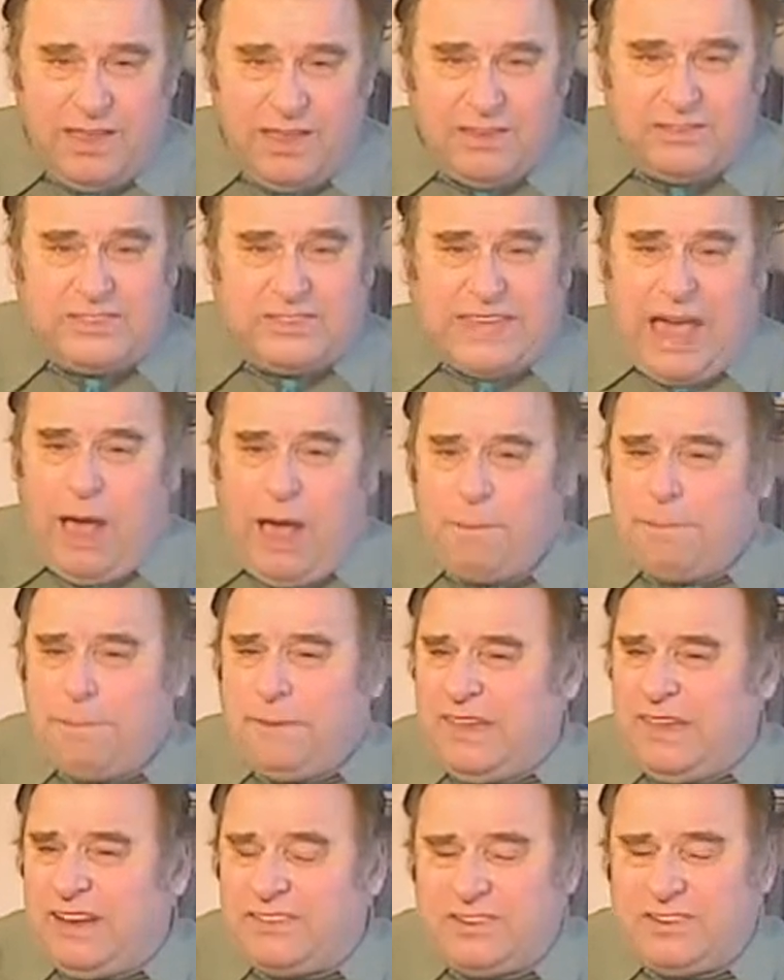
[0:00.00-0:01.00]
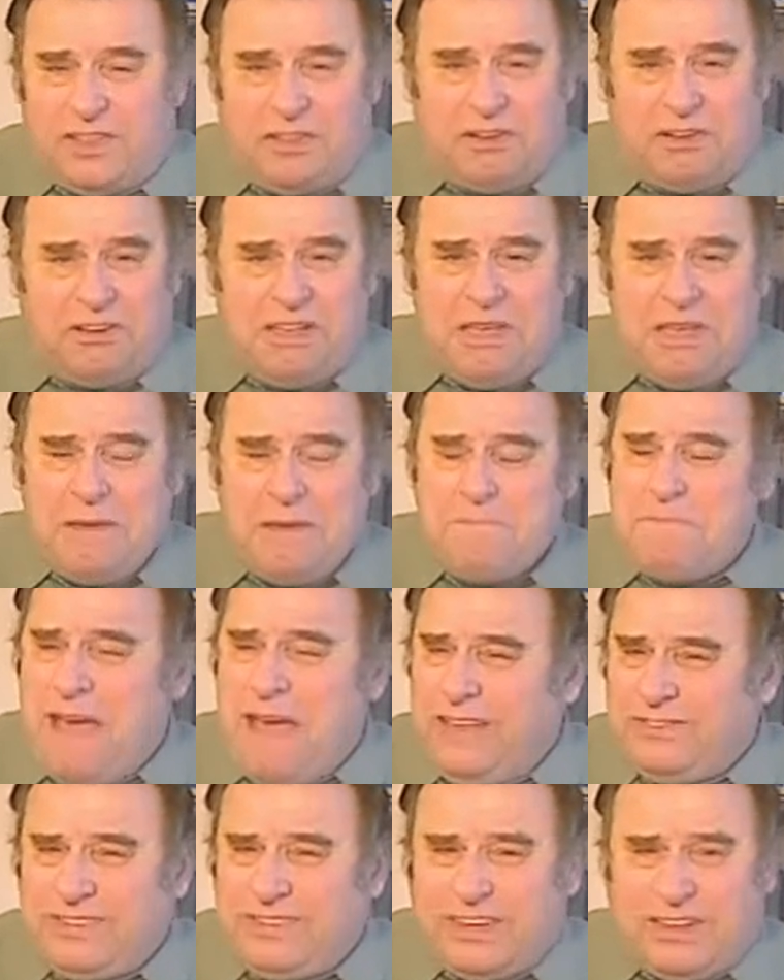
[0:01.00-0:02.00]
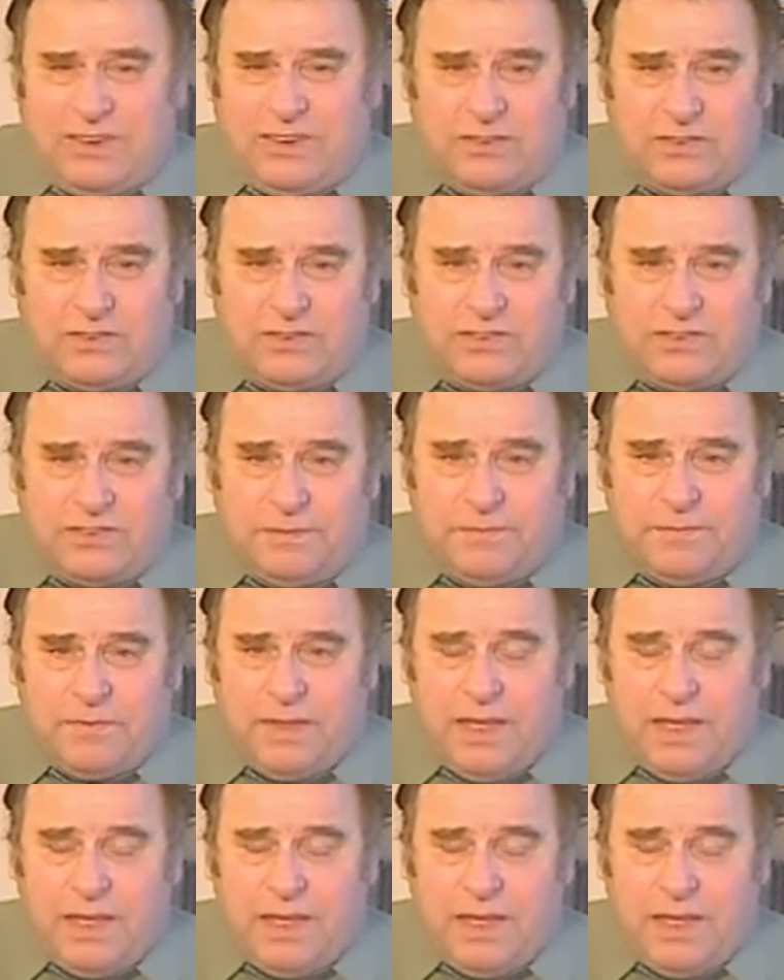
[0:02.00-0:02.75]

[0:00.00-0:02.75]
scalping each other, massacres.